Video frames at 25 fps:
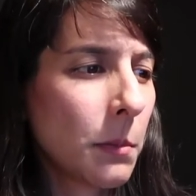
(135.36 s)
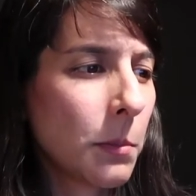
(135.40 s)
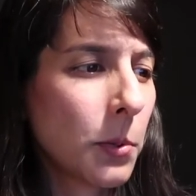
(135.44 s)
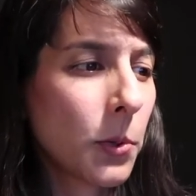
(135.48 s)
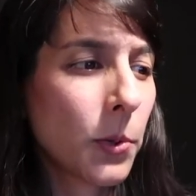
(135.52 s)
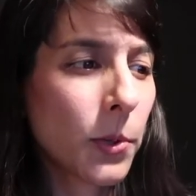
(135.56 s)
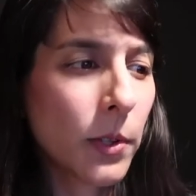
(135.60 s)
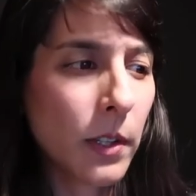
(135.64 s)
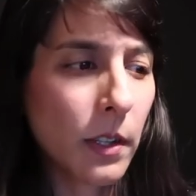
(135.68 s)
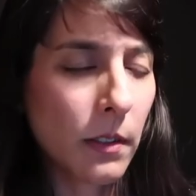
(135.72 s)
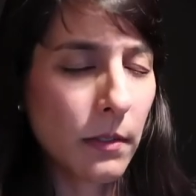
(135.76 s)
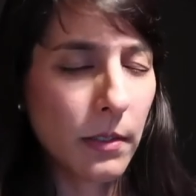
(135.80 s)

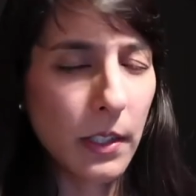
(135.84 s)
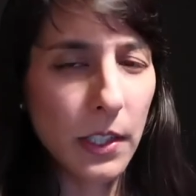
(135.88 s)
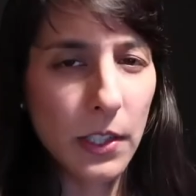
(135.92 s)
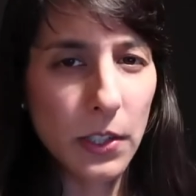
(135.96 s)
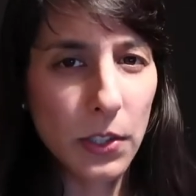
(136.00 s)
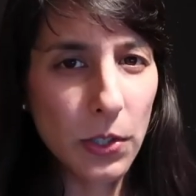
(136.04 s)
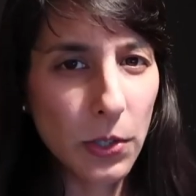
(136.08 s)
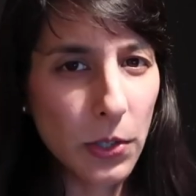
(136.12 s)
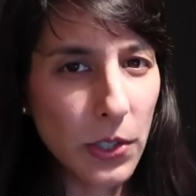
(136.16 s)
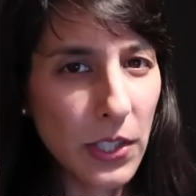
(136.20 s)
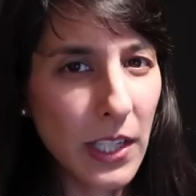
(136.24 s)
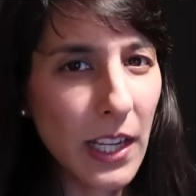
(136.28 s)

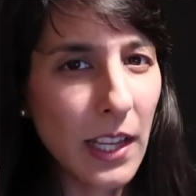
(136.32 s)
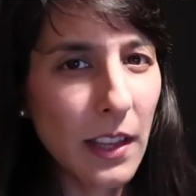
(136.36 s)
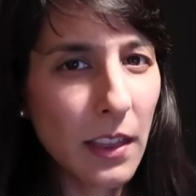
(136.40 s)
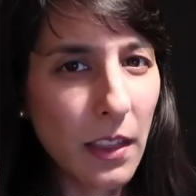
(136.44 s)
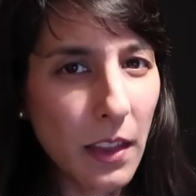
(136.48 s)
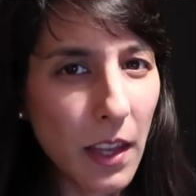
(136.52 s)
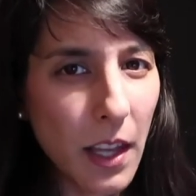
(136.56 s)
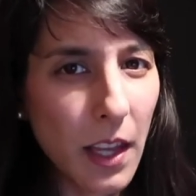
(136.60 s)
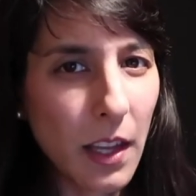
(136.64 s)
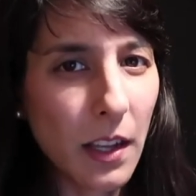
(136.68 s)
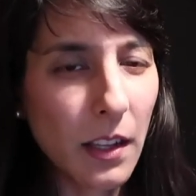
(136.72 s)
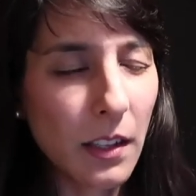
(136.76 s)
Punarvasu,
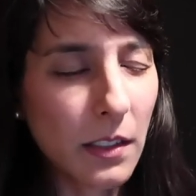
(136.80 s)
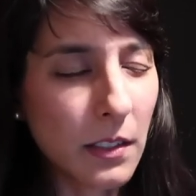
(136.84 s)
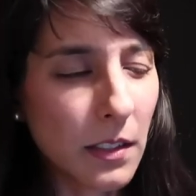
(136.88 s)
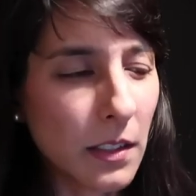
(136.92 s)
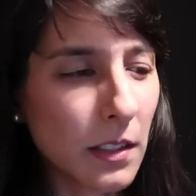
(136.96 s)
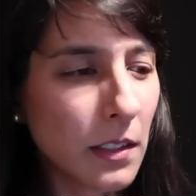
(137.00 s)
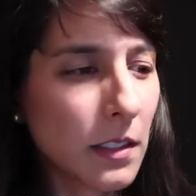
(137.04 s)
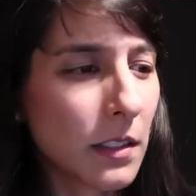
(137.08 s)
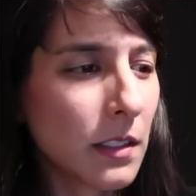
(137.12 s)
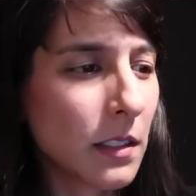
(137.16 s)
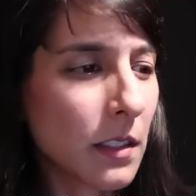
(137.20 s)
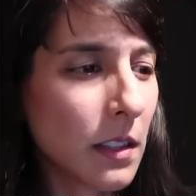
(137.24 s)
10th
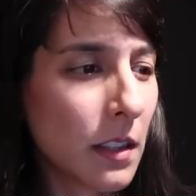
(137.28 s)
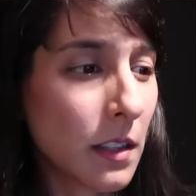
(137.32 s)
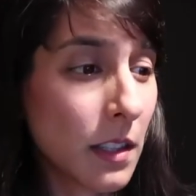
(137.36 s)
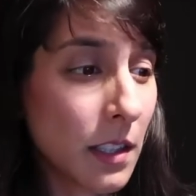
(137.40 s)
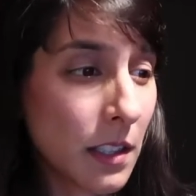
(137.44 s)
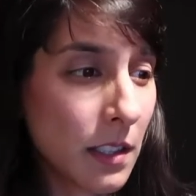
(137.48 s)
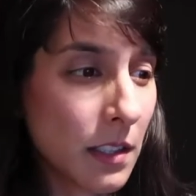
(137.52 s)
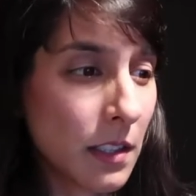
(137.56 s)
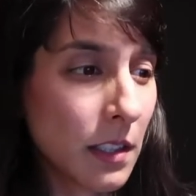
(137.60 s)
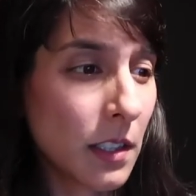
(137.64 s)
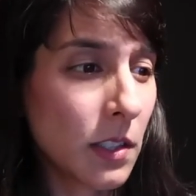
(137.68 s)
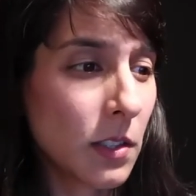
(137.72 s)
house.
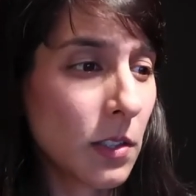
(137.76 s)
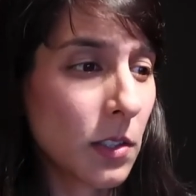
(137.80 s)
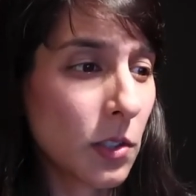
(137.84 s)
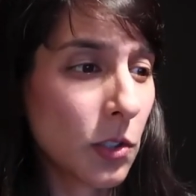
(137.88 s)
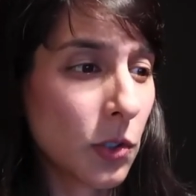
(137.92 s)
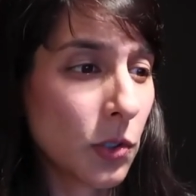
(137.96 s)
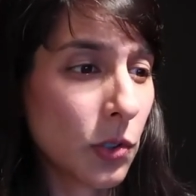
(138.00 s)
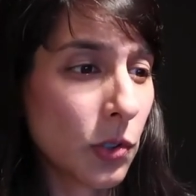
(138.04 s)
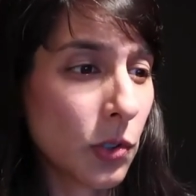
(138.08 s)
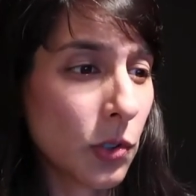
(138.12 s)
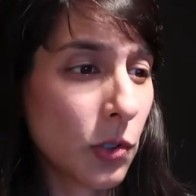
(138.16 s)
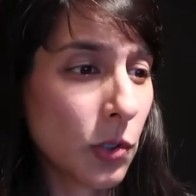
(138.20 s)
This is
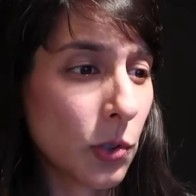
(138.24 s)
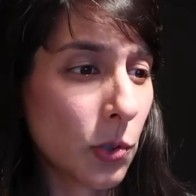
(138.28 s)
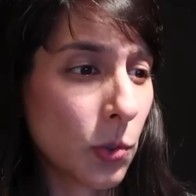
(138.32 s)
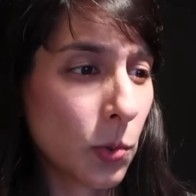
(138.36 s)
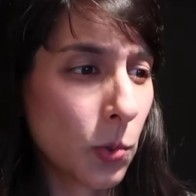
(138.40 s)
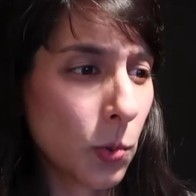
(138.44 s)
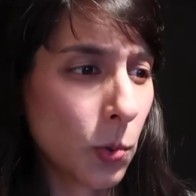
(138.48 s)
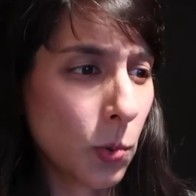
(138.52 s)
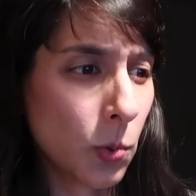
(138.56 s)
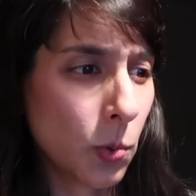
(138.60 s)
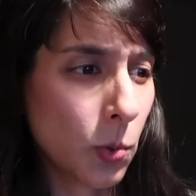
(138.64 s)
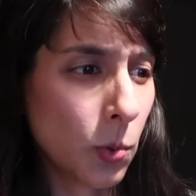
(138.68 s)

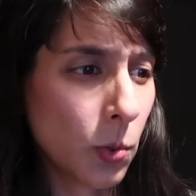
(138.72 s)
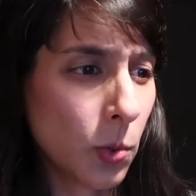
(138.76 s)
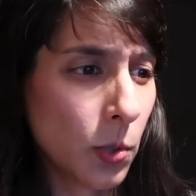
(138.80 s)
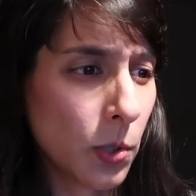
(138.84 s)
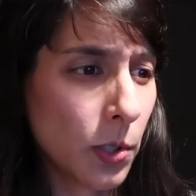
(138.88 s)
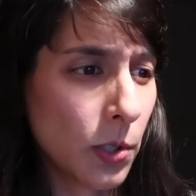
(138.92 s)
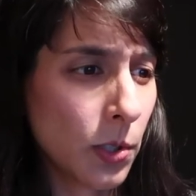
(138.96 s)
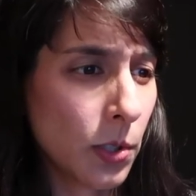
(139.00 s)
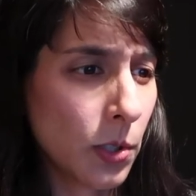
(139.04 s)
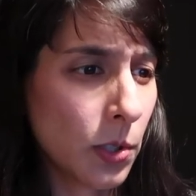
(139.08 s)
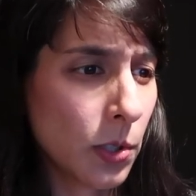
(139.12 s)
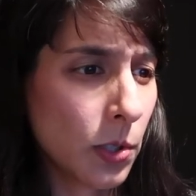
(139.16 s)
cool.
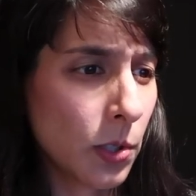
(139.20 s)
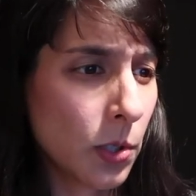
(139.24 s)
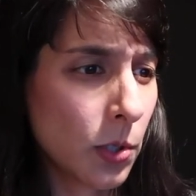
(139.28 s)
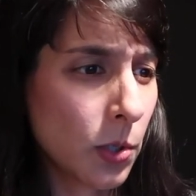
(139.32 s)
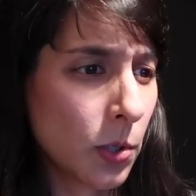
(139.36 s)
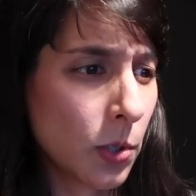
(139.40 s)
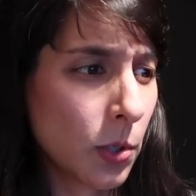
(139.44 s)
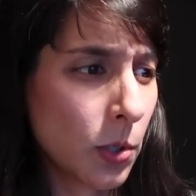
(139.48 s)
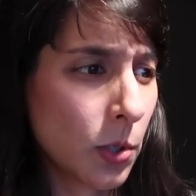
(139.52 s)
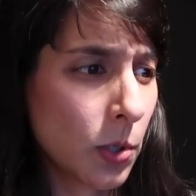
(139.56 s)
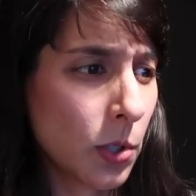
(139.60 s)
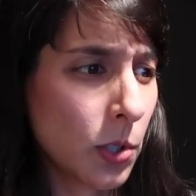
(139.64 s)
Is this
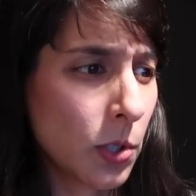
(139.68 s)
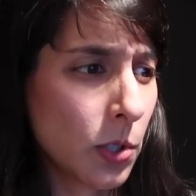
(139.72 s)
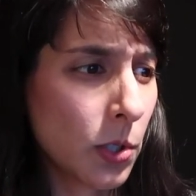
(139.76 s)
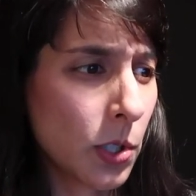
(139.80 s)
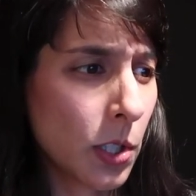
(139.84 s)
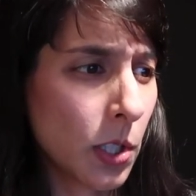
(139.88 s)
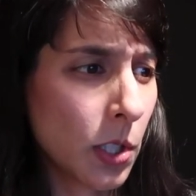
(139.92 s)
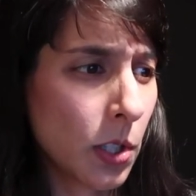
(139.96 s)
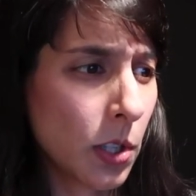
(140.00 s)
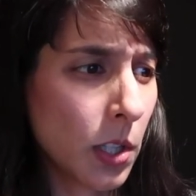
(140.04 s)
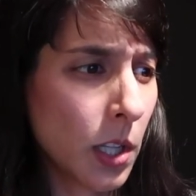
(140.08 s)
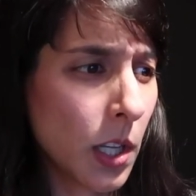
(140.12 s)
good?
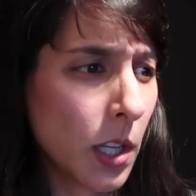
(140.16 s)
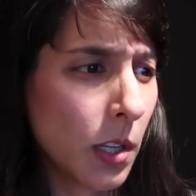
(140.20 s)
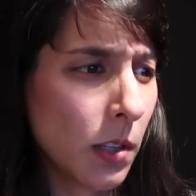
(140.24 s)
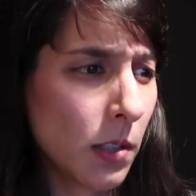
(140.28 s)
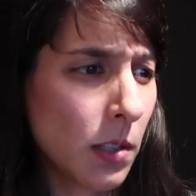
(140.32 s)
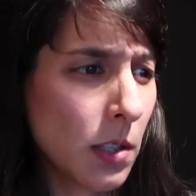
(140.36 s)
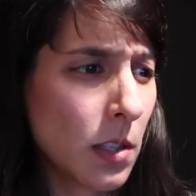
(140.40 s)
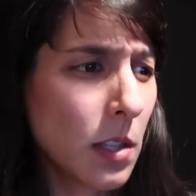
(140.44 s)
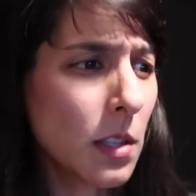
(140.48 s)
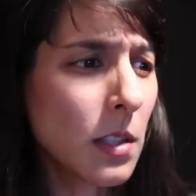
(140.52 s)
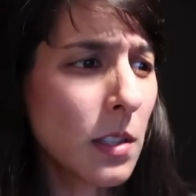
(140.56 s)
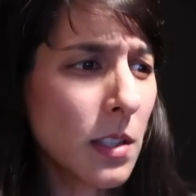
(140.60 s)
10th
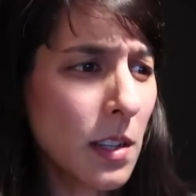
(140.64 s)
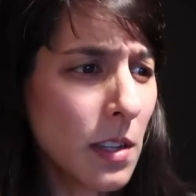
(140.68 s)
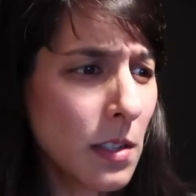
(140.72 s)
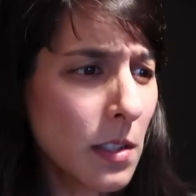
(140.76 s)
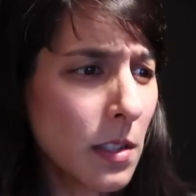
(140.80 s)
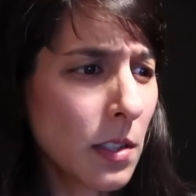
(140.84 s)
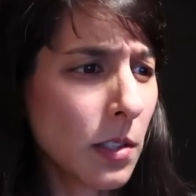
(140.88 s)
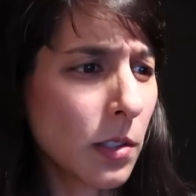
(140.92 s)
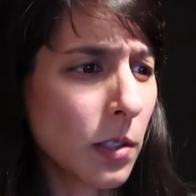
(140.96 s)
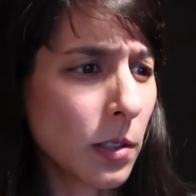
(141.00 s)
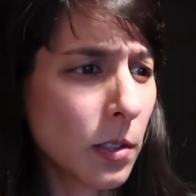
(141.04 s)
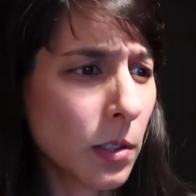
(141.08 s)
house. This
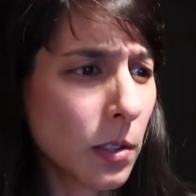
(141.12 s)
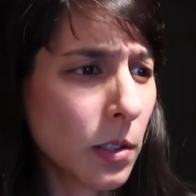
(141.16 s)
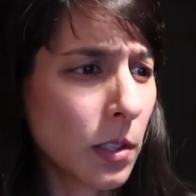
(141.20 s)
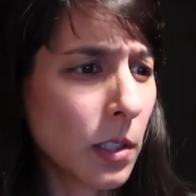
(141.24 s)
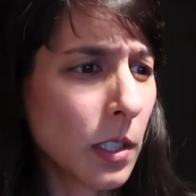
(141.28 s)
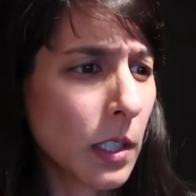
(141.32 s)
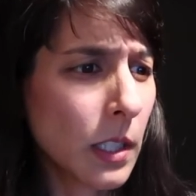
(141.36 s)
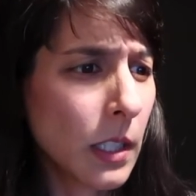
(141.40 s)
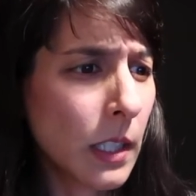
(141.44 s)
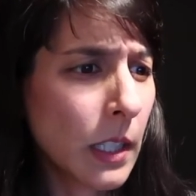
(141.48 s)
is good.